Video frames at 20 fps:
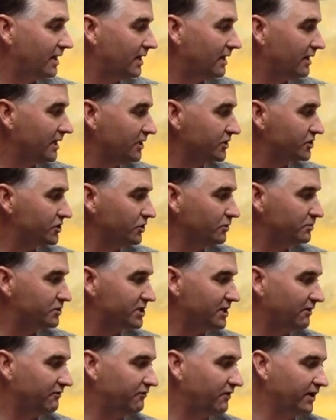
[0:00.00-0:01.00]

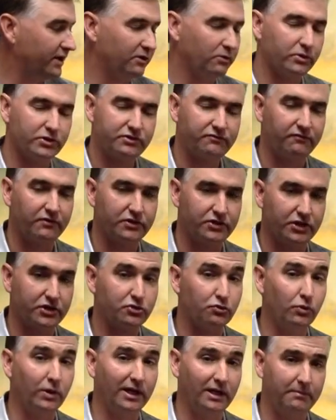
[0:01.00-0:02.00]
assumed self-funded was for
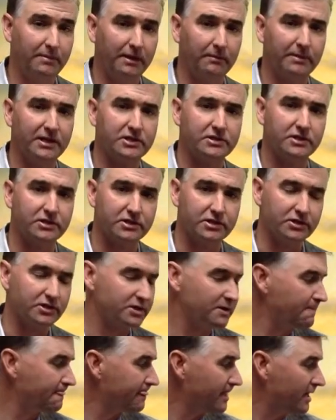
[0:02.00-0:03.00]
just really big
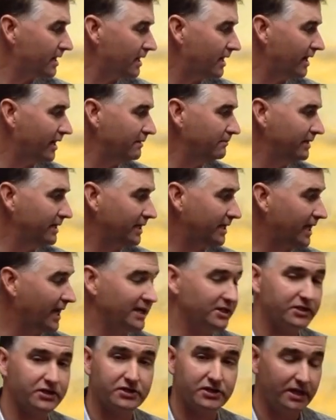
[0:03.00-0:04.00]
businesses. In many
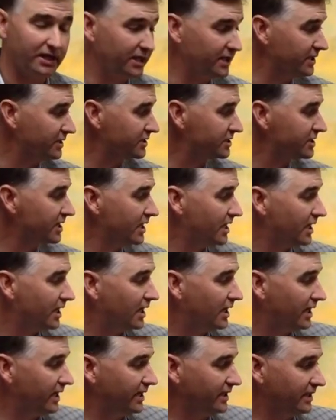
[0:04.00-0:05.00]
cases it is.
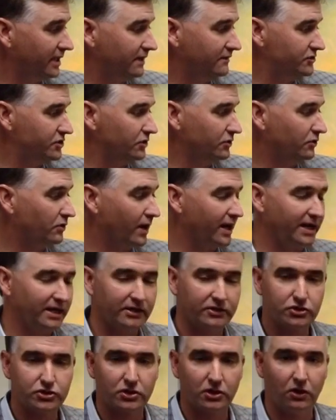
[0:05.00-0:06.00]
It gives you
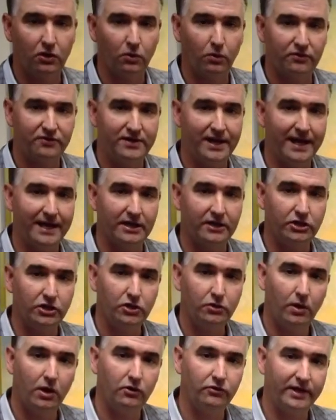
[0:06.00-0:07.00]
great control with data.
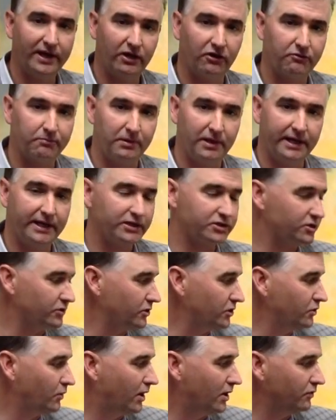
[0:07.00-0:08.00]
You own the health plan,
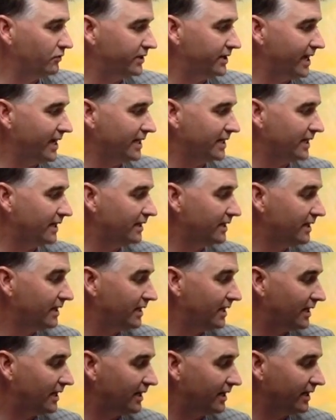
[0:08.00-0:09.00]
so you own the data,
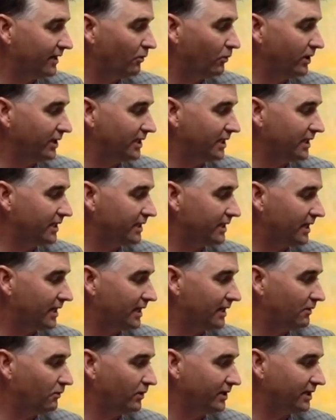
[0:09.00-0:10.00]
and we
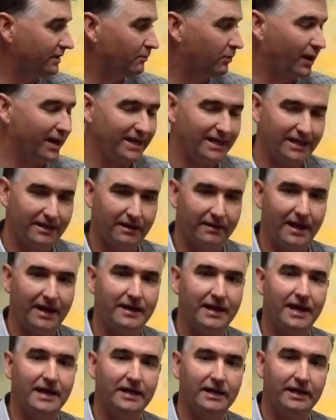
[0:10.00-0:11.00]
can break into
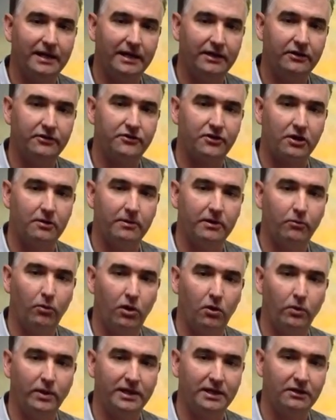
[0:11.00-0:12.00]
that data and
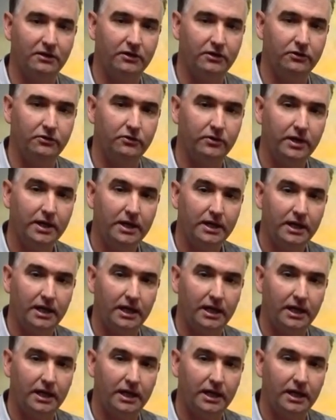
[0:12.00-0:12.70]
determine what we can do